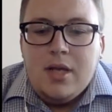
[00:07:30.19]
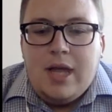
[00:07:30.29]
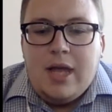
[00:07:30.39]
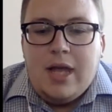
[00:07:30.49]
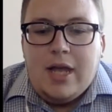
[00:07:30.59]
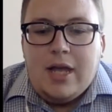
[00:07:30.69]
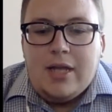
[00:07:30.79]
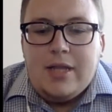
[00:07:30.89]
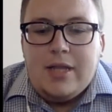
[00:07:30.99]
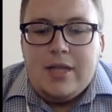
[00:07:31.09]
and
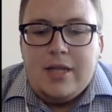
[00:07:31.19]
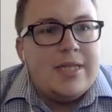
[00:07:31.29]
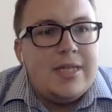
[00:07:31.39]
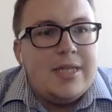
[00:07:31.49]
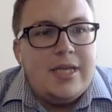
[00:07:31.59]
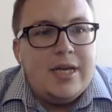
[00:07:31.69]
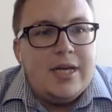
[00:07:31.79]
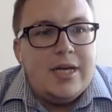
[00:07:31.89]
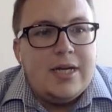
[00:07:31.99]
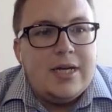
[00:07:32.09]
they just had the
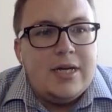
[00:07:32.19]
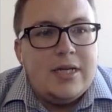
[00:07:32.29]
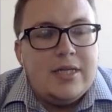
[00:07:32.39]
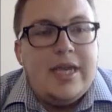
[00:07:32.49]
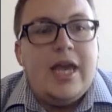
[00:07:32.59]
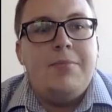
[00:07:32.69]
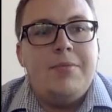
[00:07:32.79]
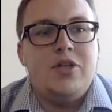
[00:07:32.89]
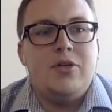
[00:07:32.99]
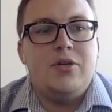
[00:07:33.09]

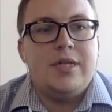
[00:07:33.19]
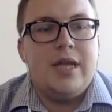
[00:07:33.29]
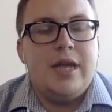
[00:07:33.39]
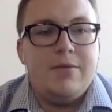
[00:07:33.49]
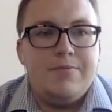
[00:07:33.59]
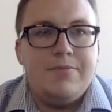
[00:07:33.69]
amateurs there